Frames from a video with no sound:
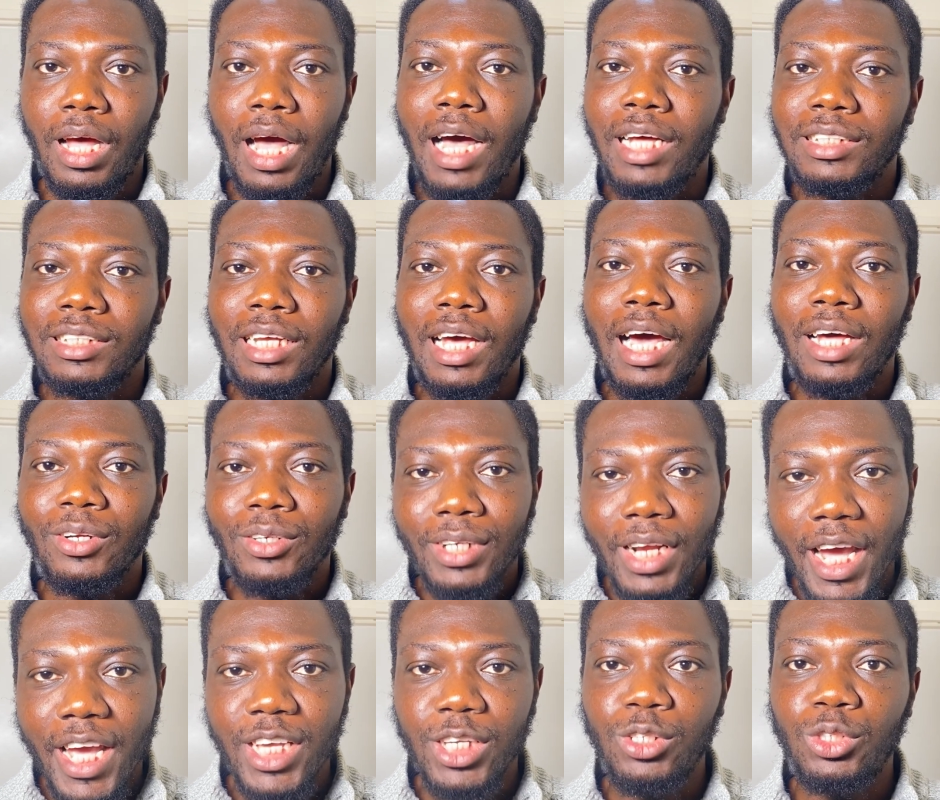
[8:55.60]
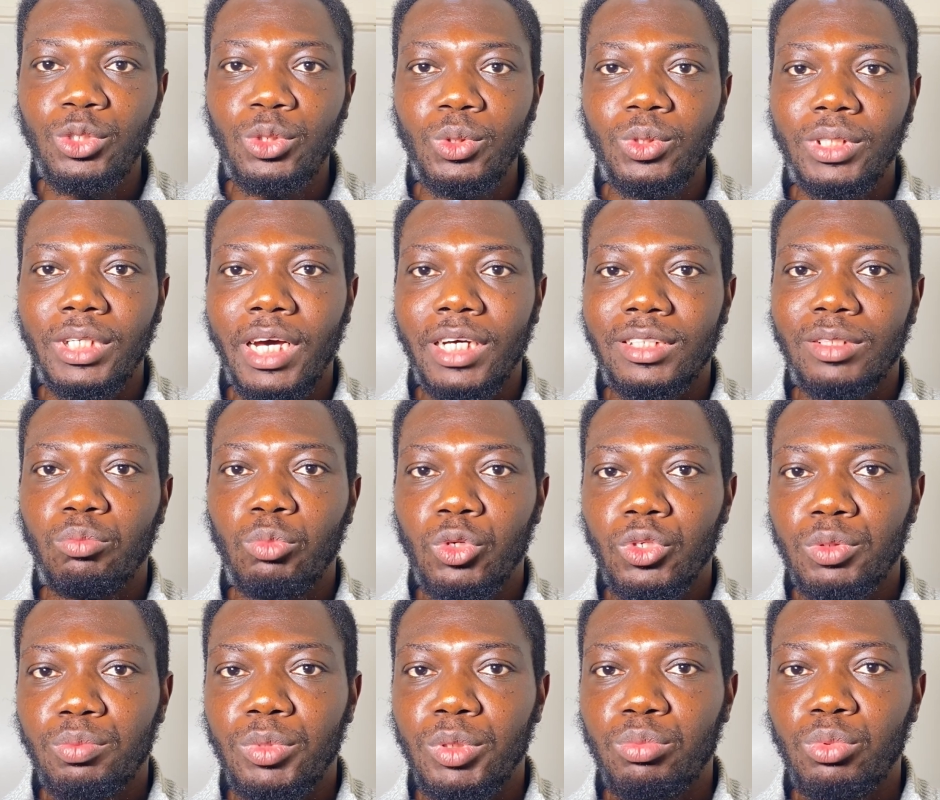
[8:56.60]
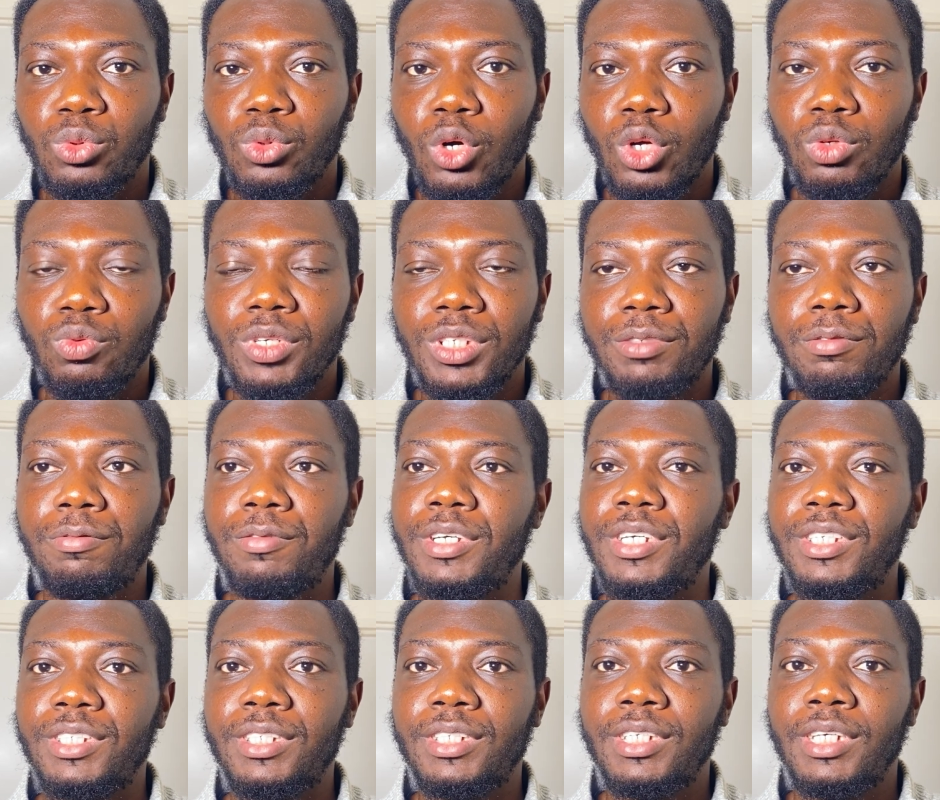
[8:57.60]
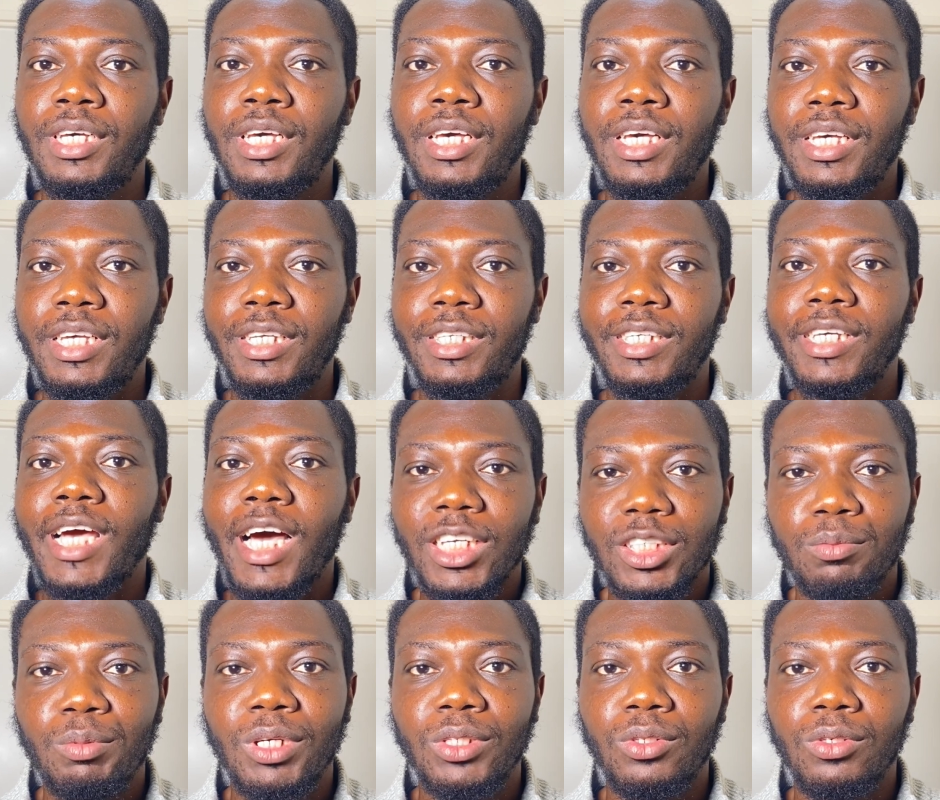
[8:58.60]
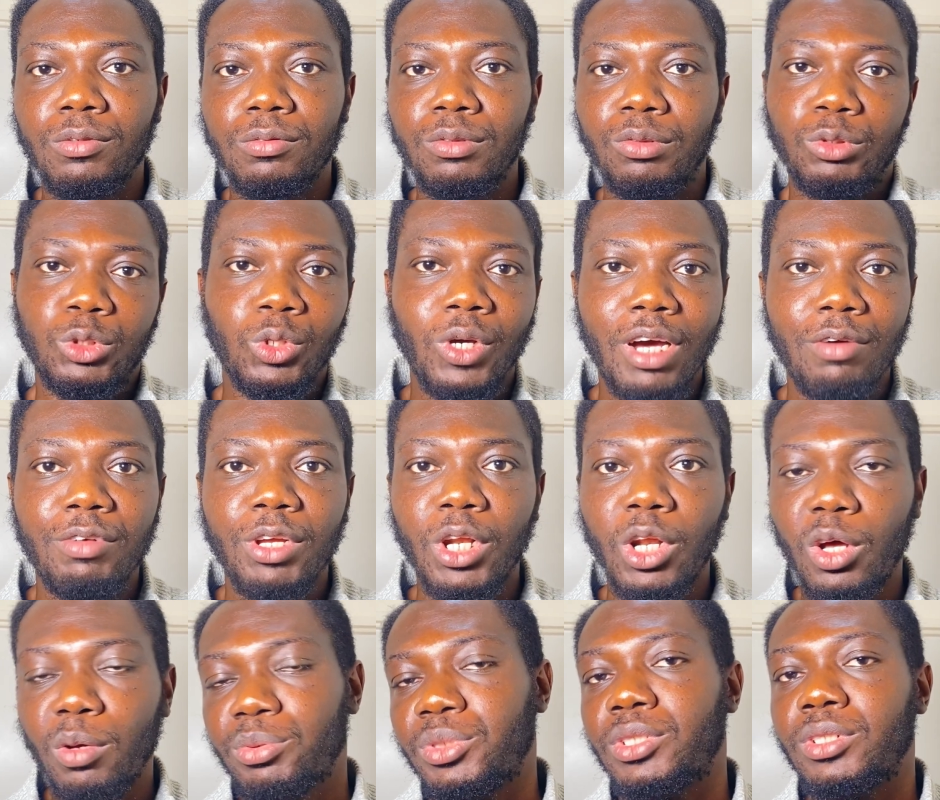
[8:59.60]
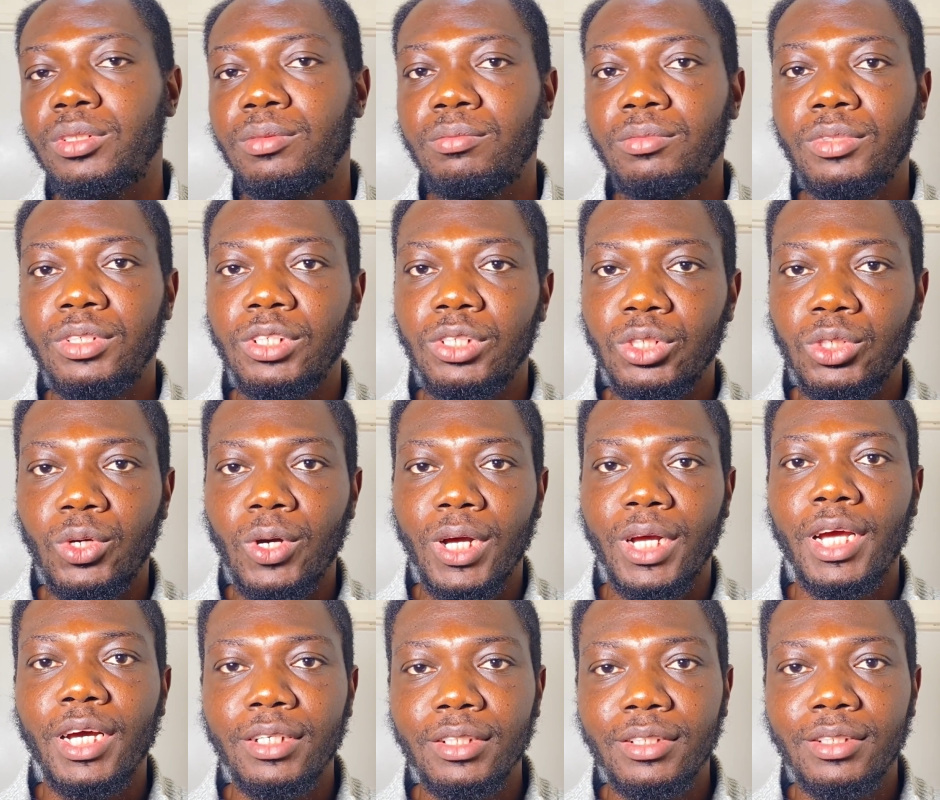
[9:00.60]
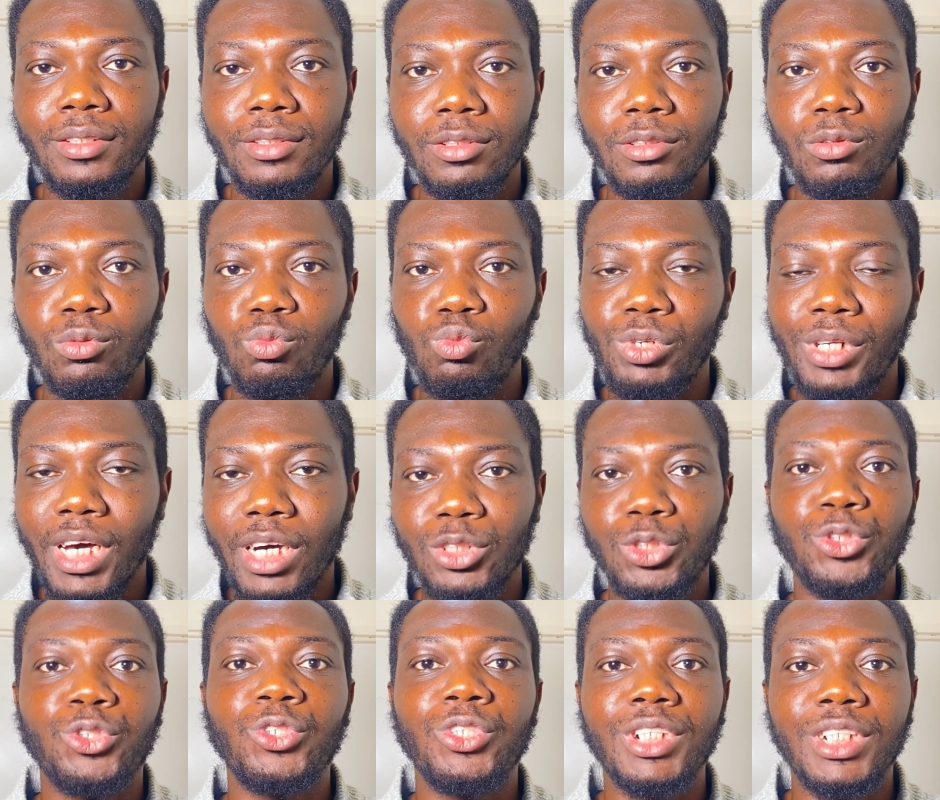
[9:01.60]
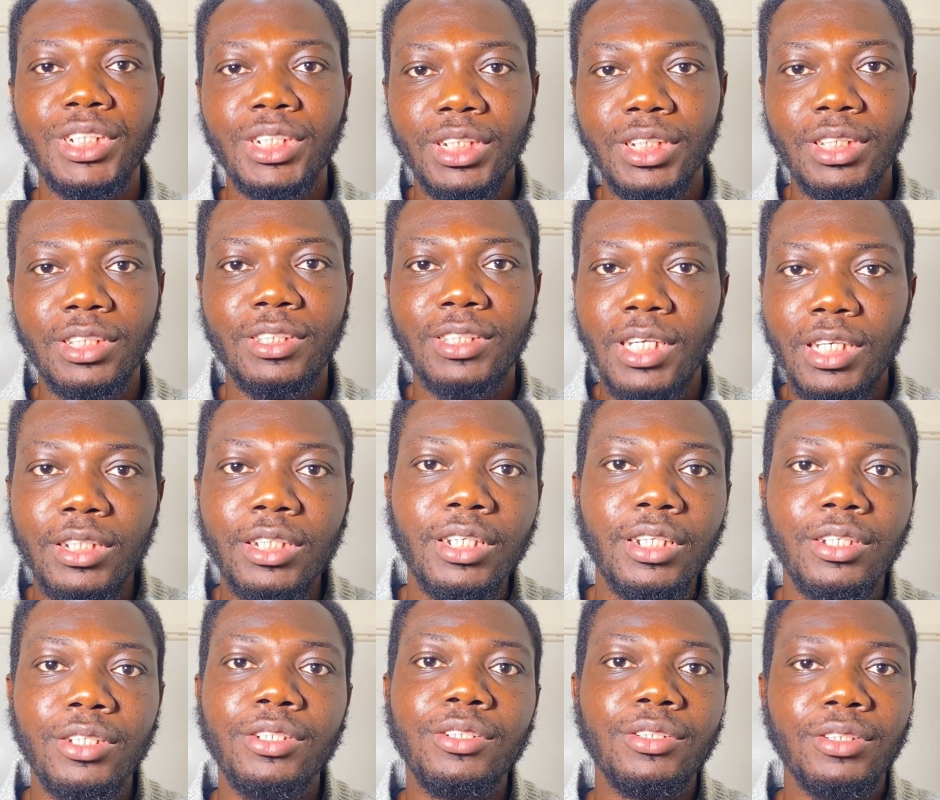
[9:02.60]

And another issue that most people always face is the aspect of you have a lump sum in your account without running it steadily.